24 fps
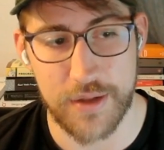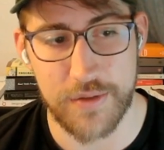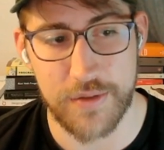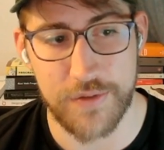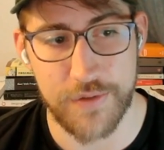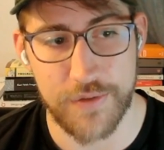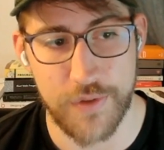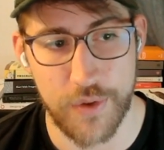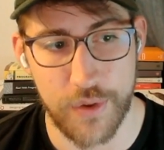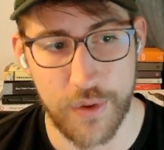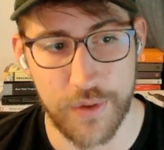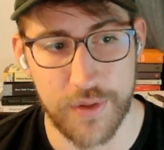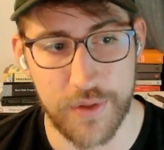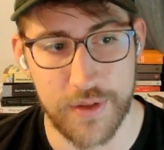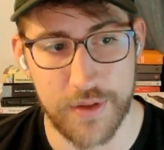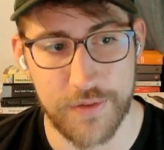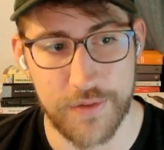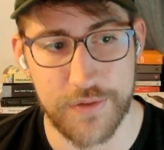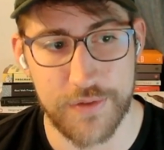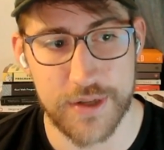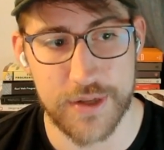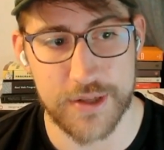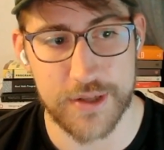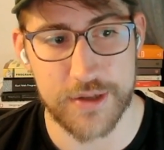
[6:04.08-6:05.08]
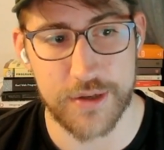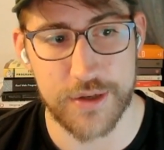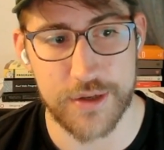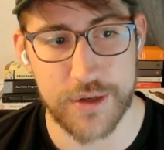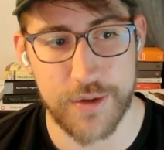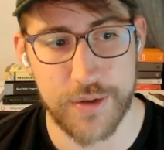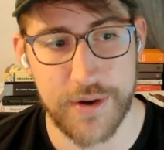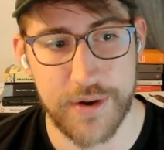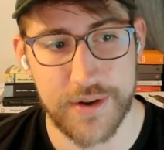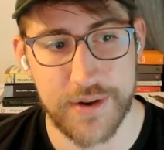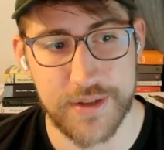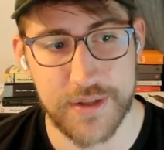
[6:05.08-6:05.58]
for the different search
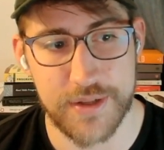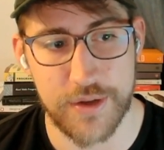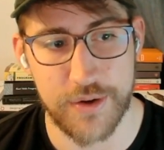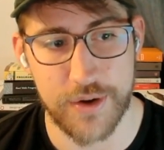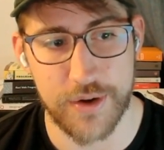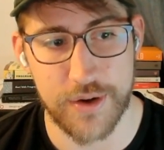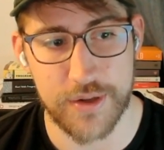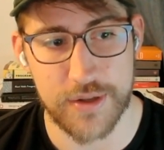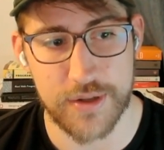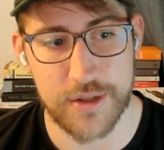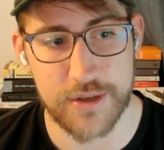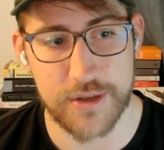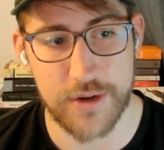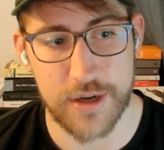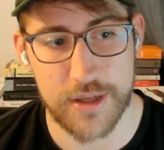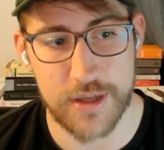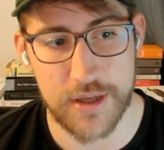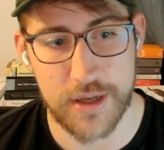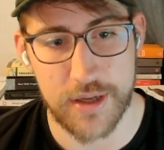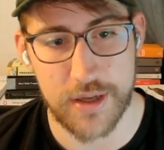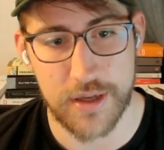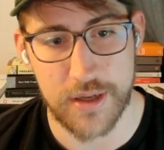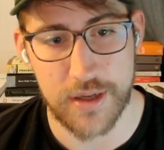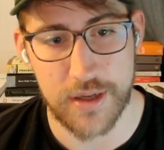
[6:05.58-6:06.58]
queries you're constructing?